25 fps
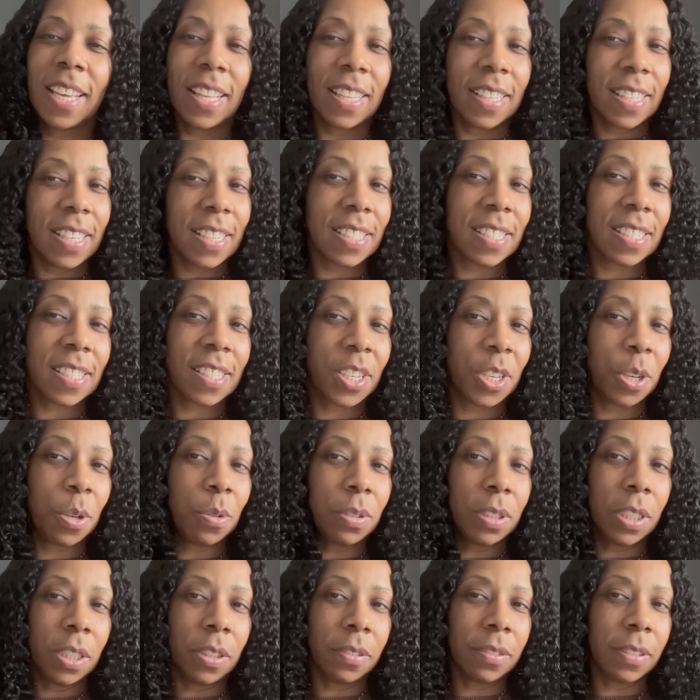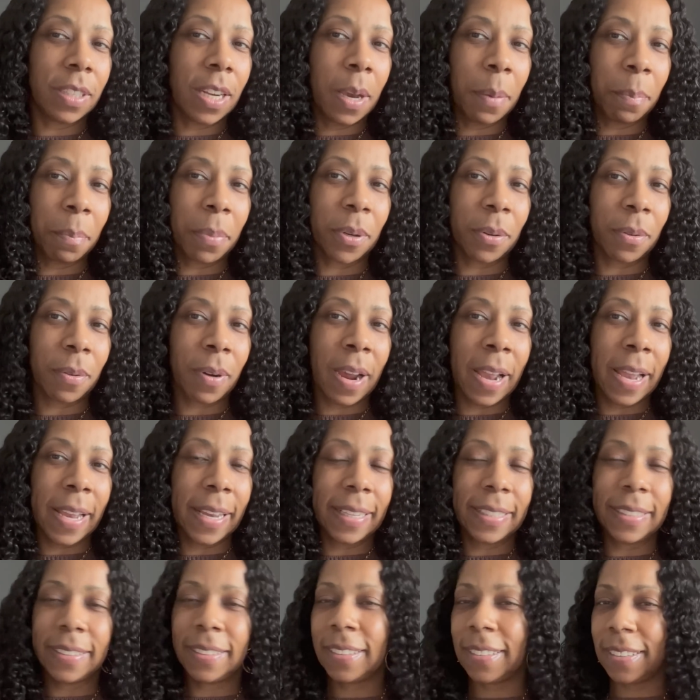this is a cute little number,
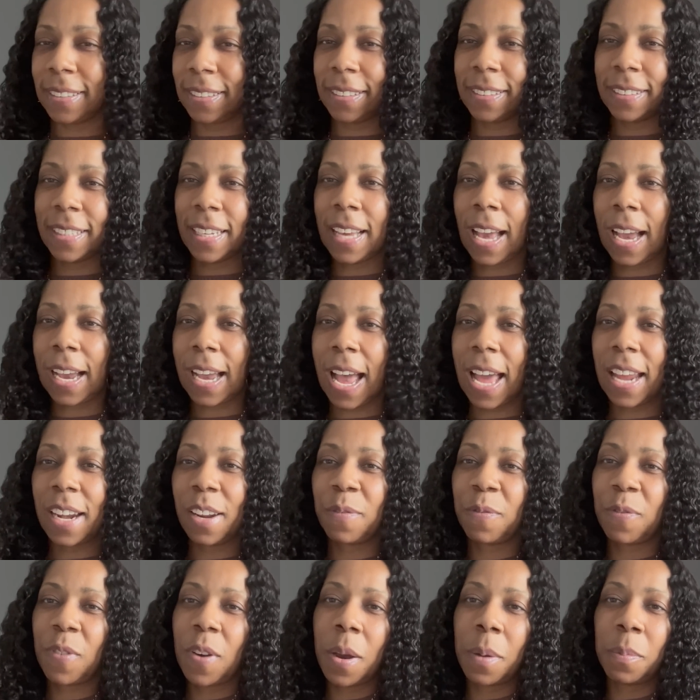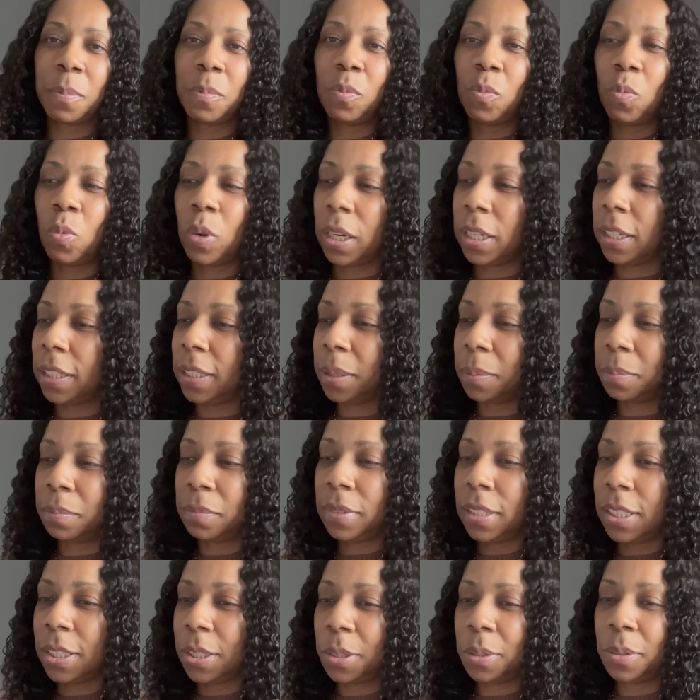right? I got it from one of
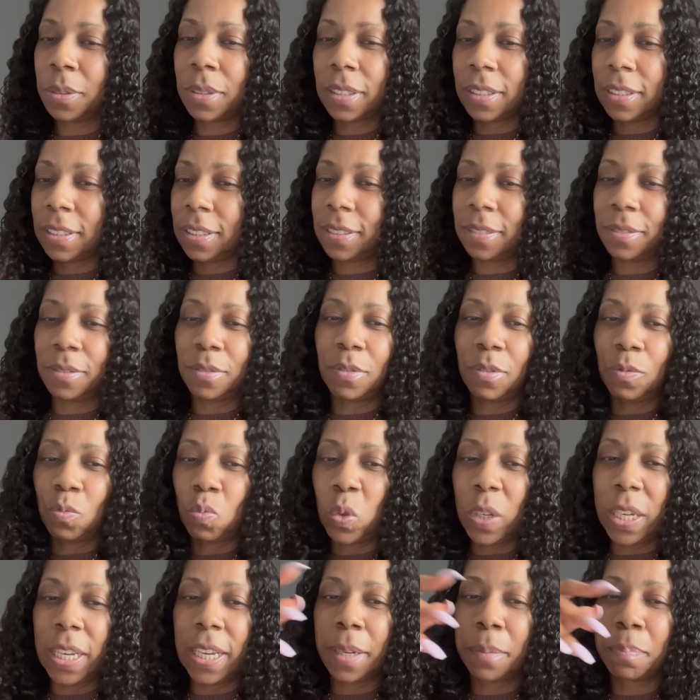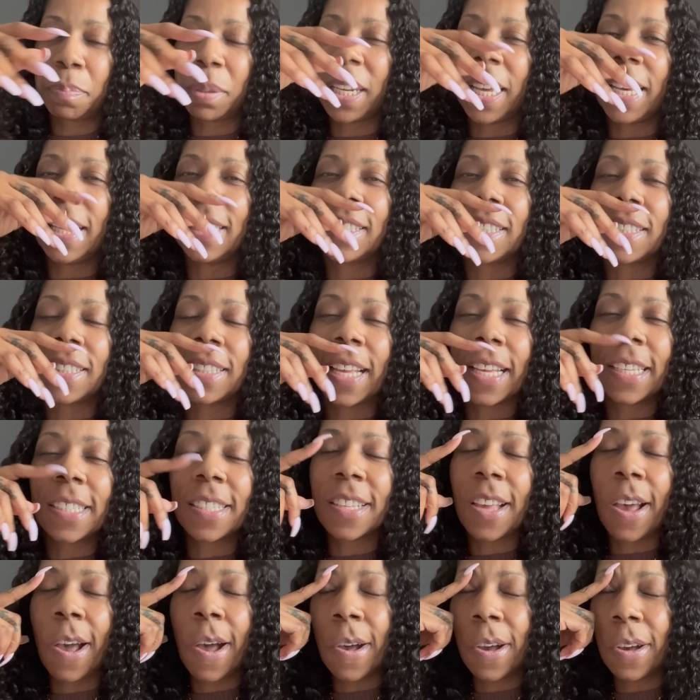them little wig places I
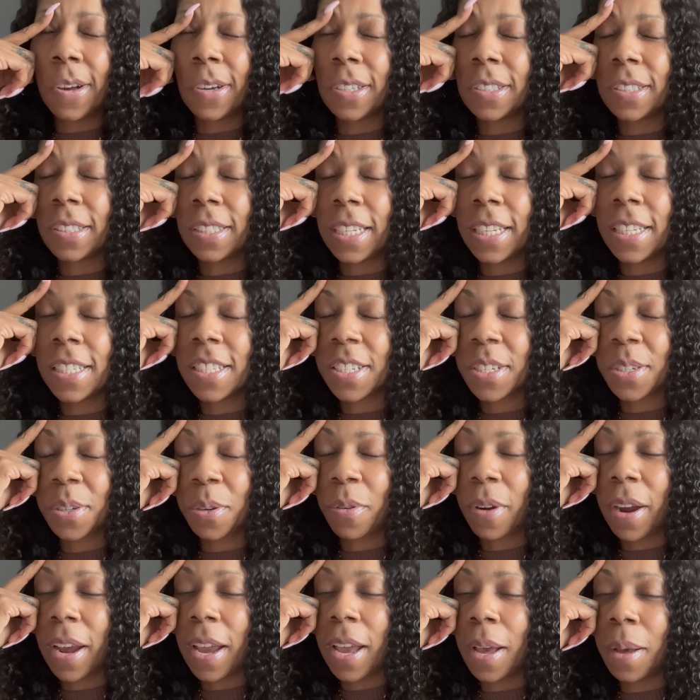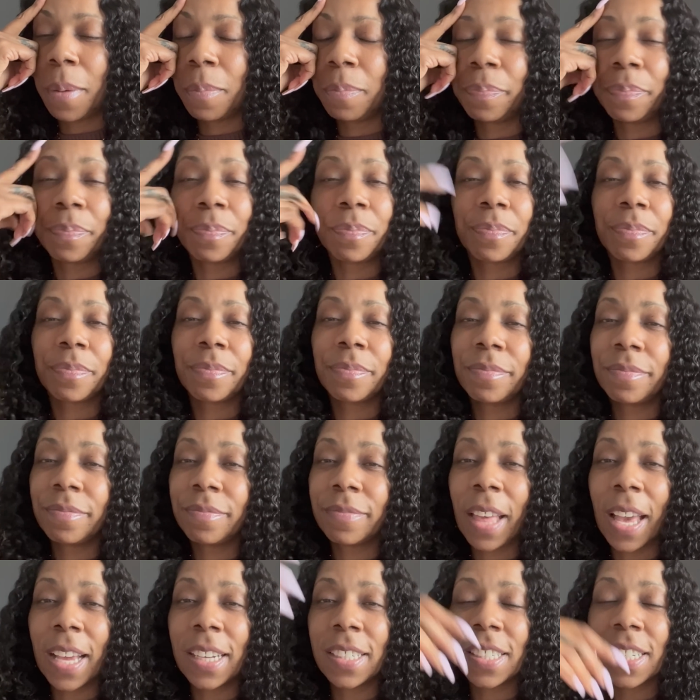saw on Instagram.
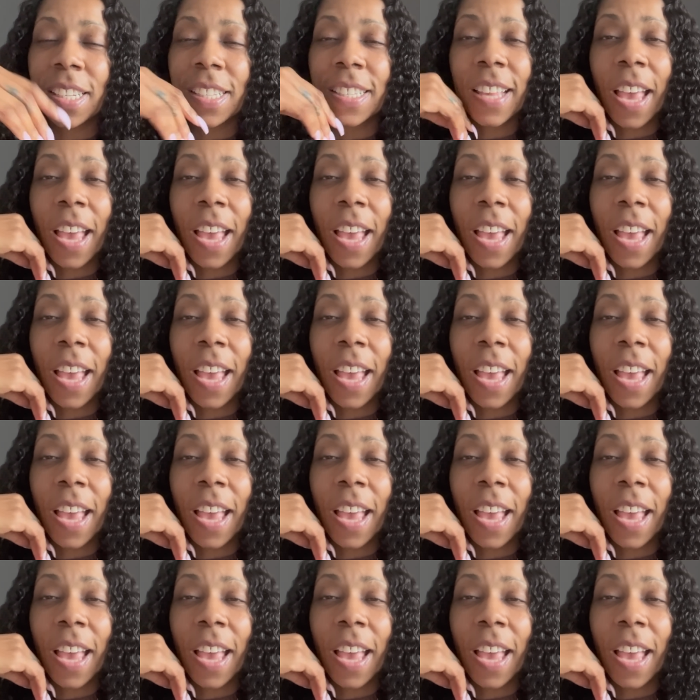They just